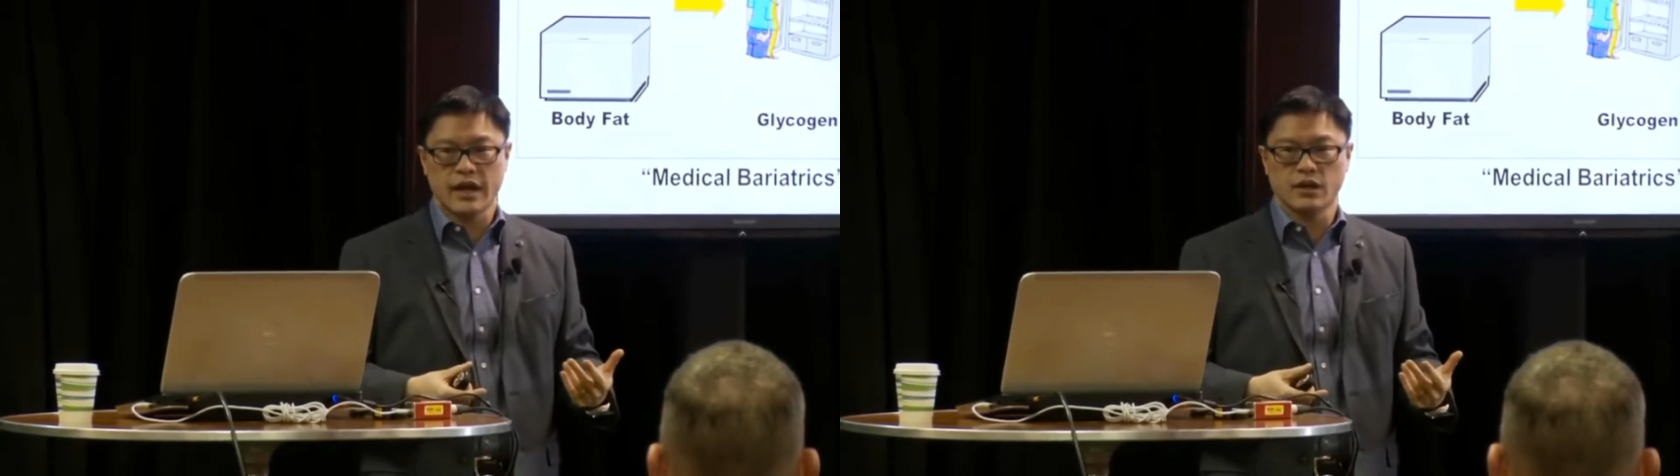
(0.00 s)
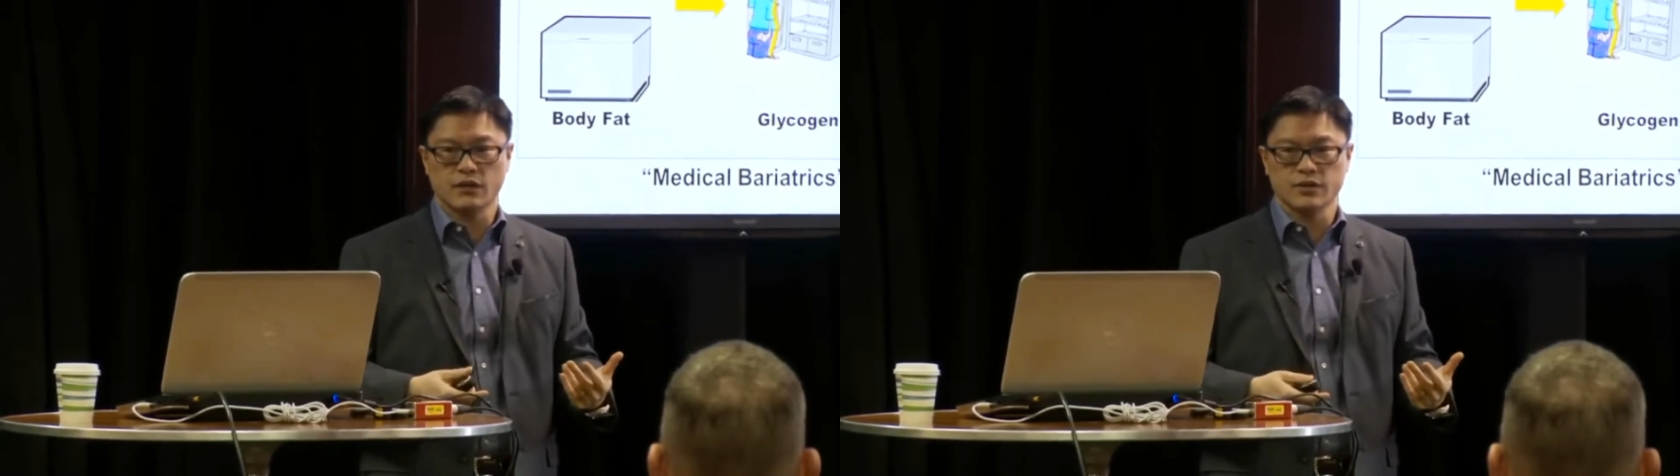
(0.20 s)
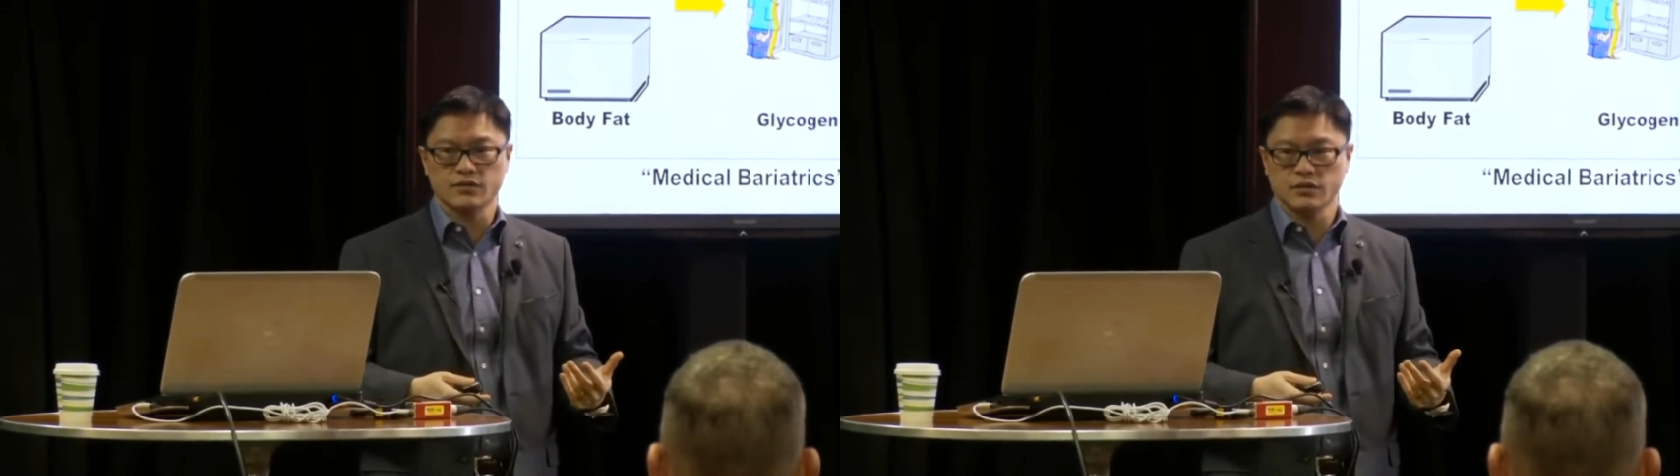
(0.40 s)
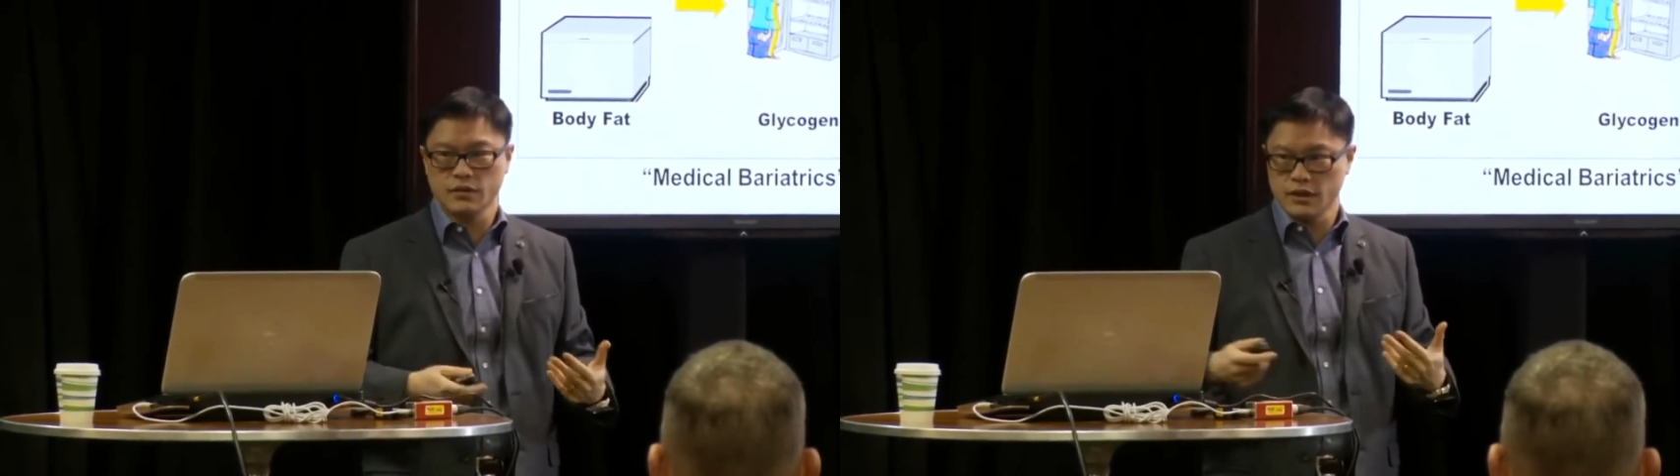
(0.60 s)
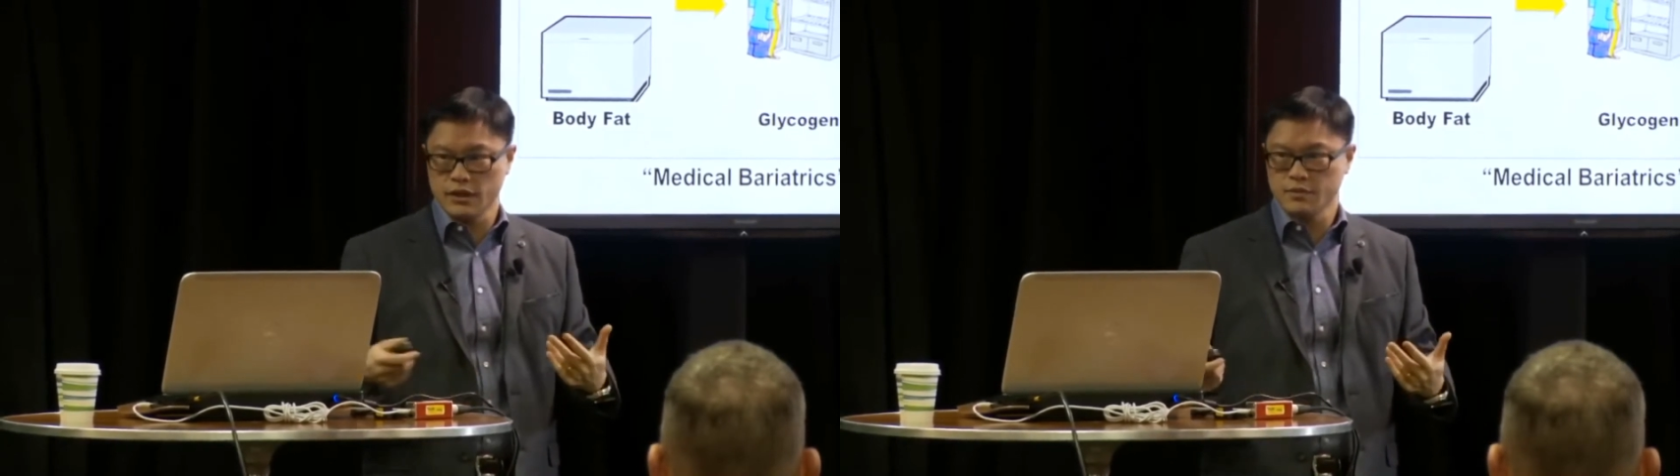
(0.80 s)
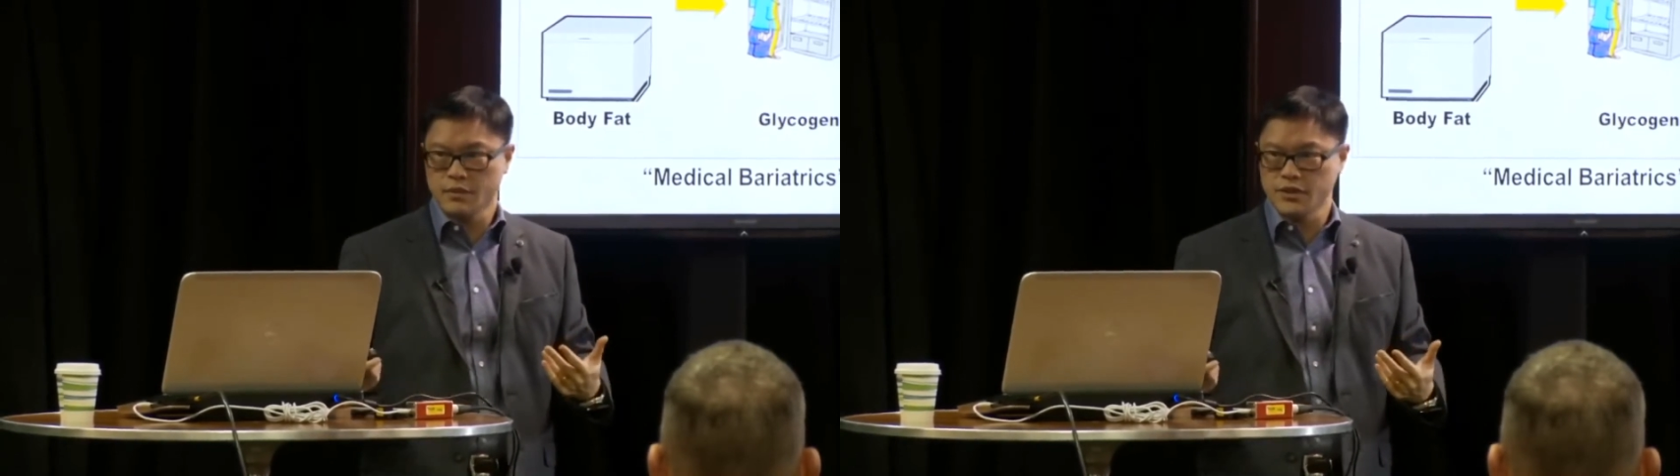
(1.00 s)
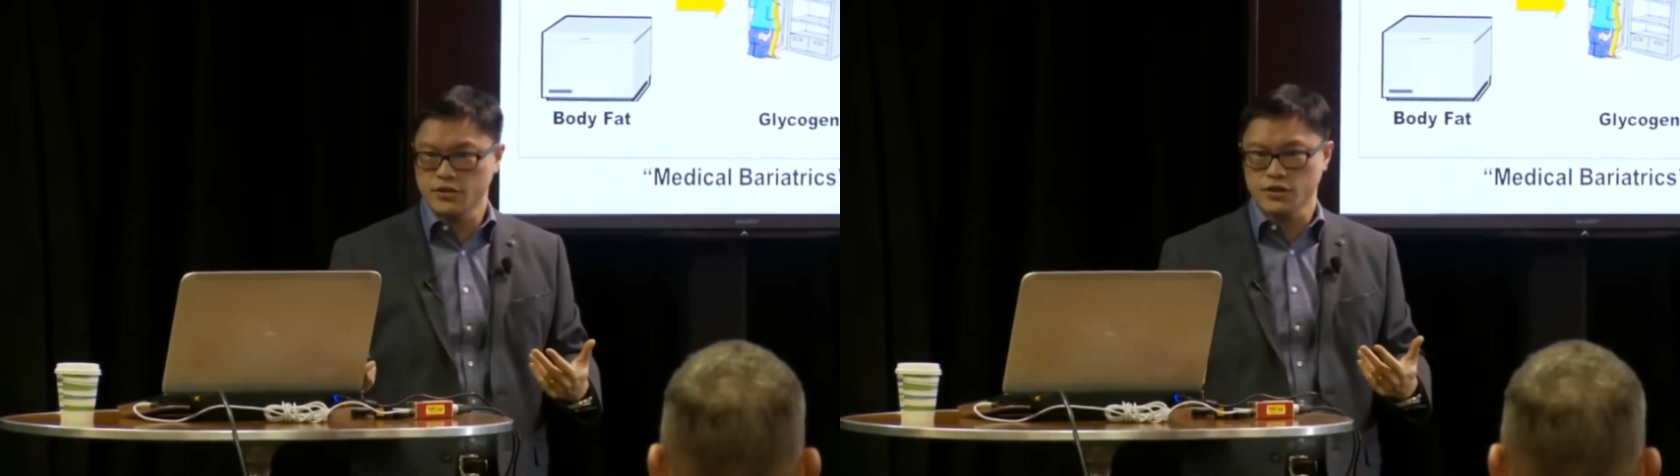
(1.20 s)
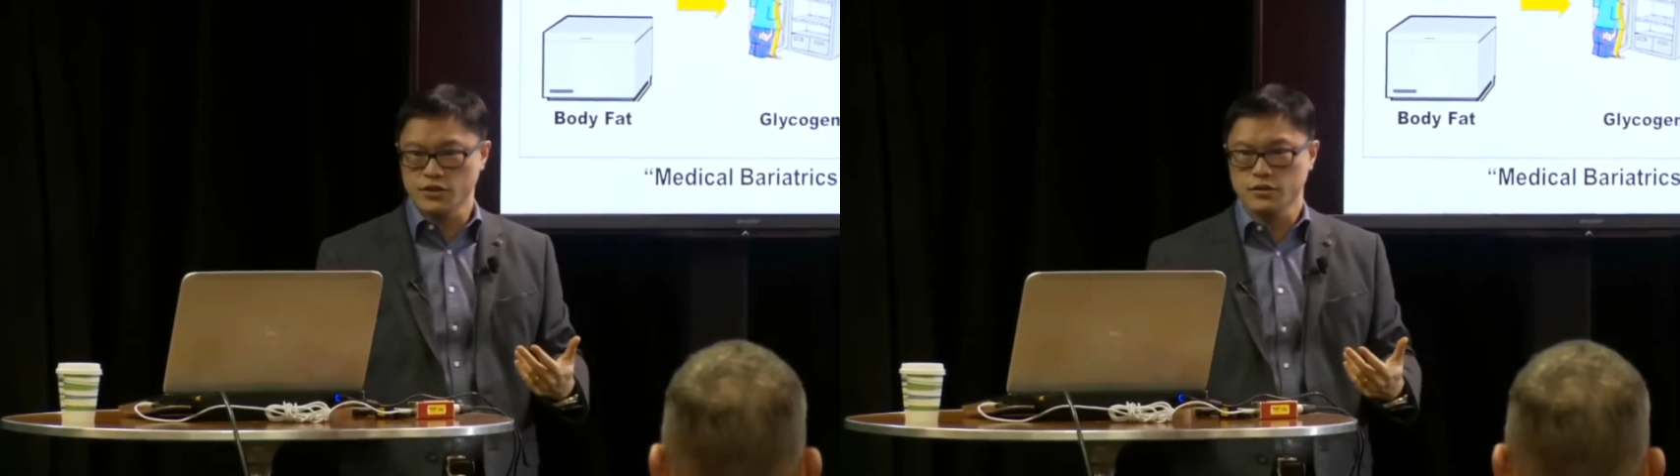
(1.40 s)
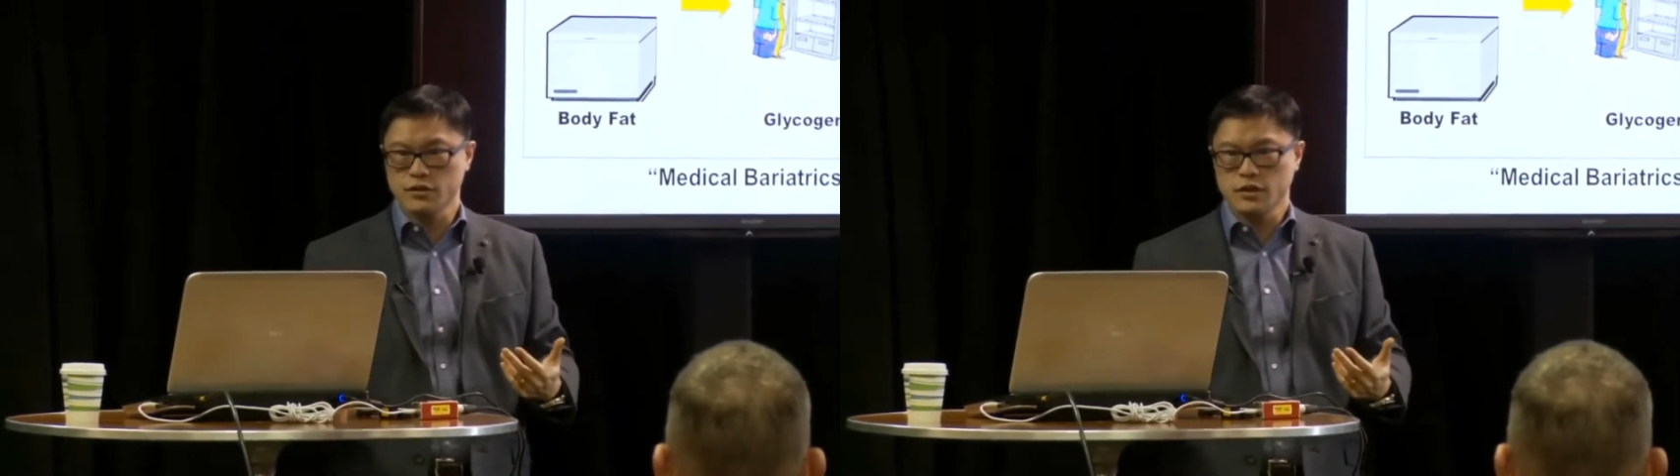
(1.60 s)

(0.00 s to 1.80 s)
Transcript: their calorie expenditure.